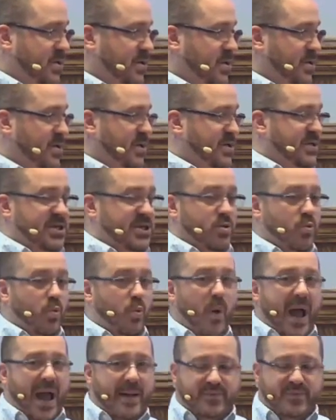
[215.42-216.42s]
Says he
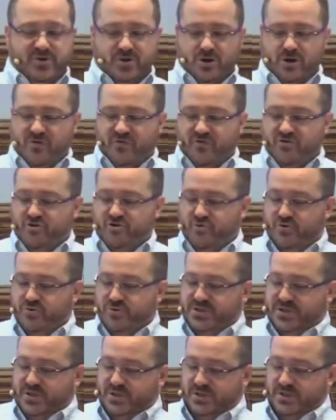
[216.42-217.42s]
wept over
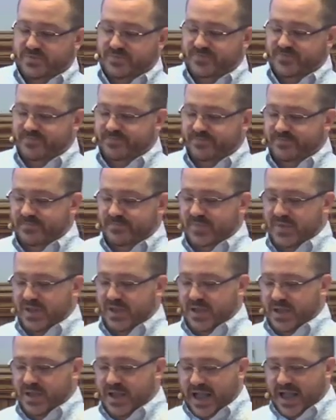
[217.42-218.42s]
Jerusalem.
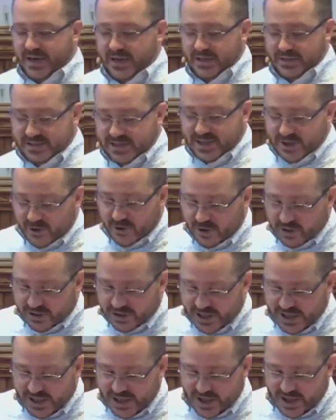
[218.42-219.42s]
And
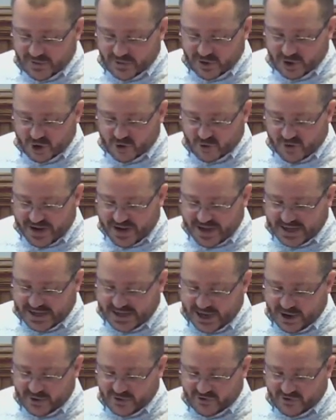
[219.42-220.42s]
literally in the Greek
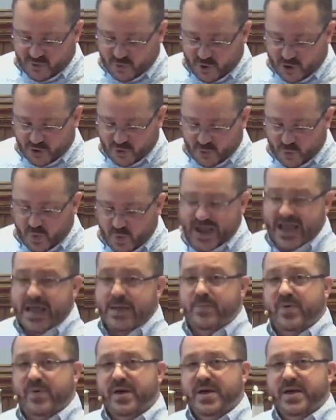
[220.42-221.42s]
here, this word weep
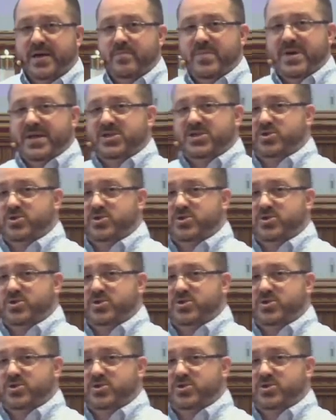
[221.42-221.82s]
means to